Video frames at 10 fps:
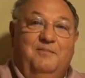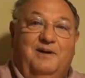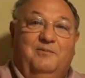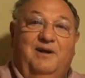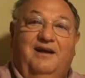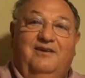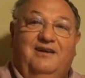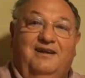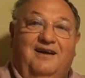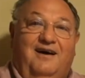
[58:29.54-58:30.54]
But we held
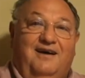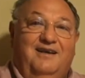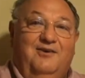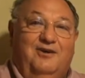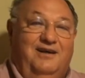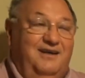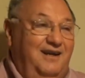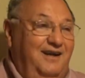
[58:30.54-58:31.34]
it in the hockey rink in